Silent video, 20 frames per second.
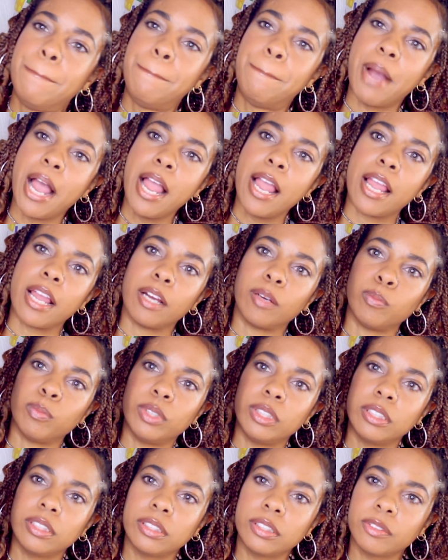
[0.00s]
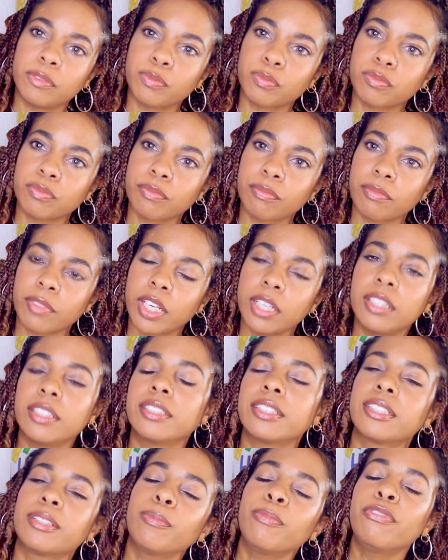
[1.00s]
Bam!
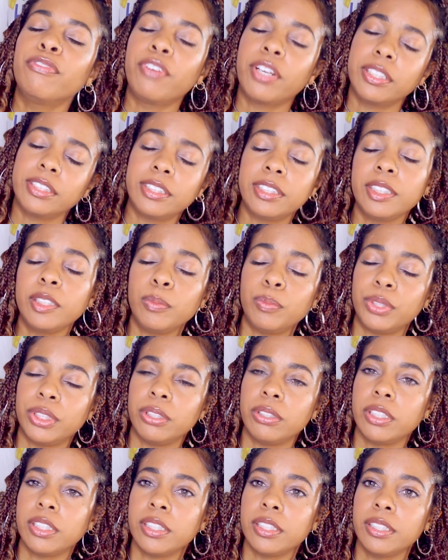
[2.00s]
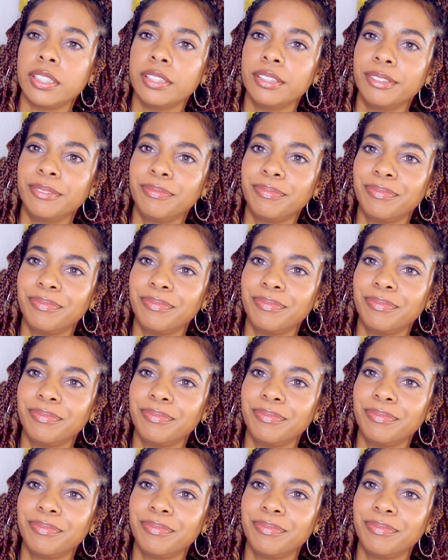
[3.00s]
Some Fenty Beauty.